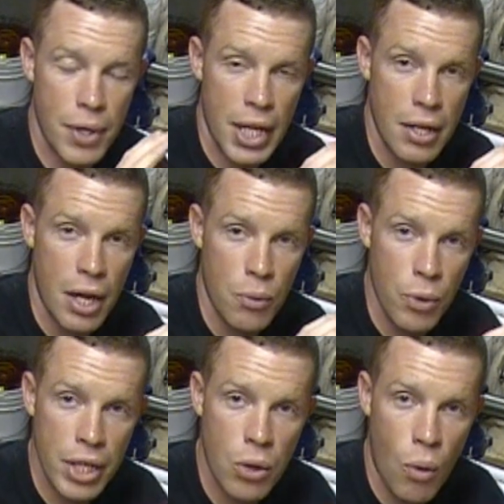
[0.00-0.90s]
and, and
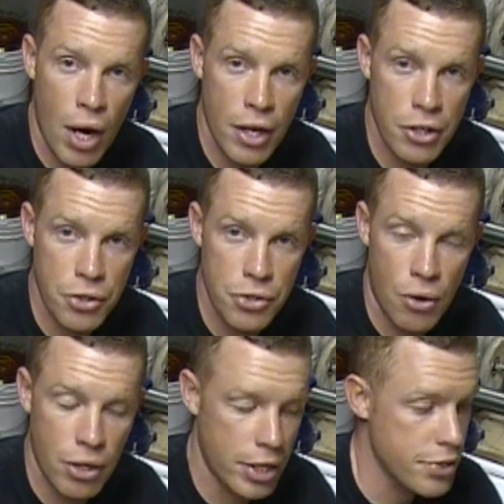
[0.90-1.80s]
reacquiring your
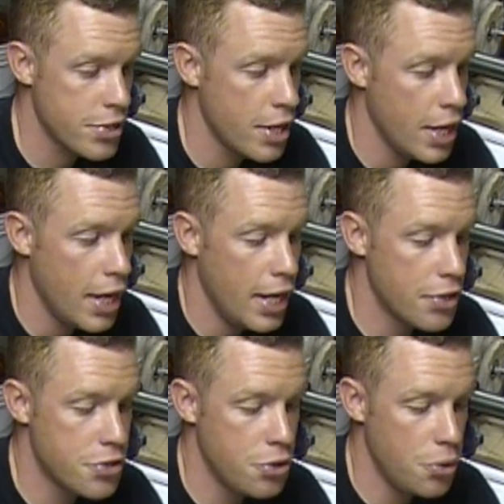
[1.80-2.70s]
targets
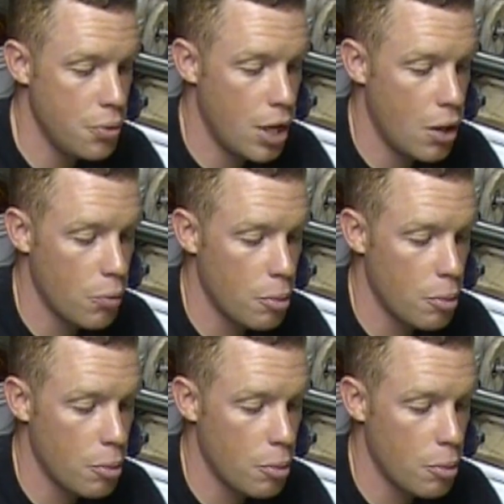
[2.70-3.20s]
is to uh,